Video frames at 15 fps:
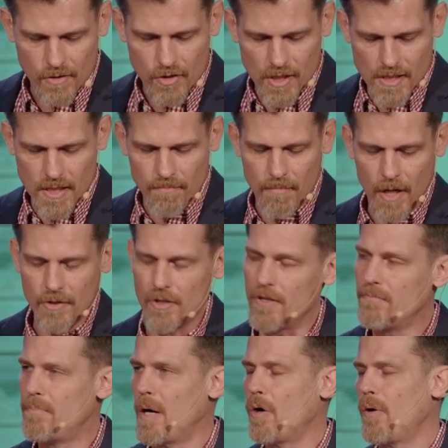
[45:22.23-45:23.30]
She's the mother
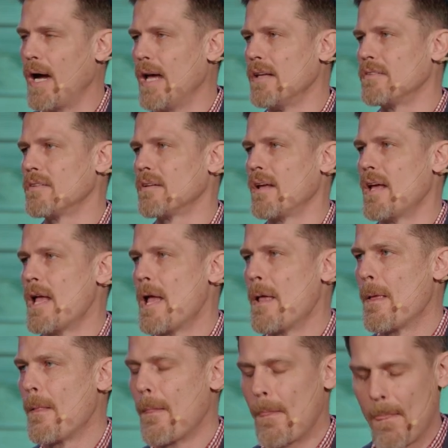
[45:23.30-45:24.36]
of Boaz
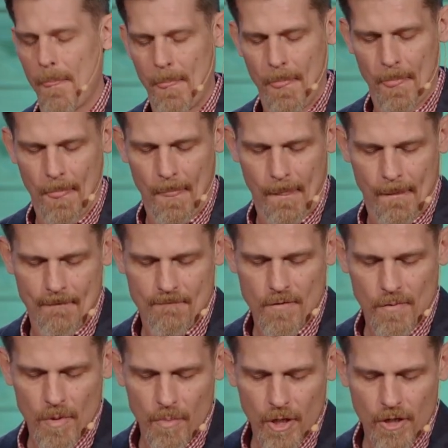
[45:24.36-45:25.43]

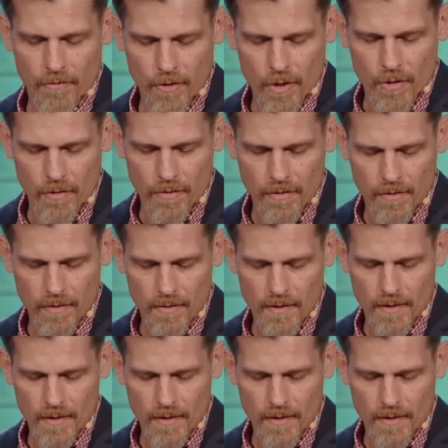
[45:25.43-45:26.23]
from the book of Ruth.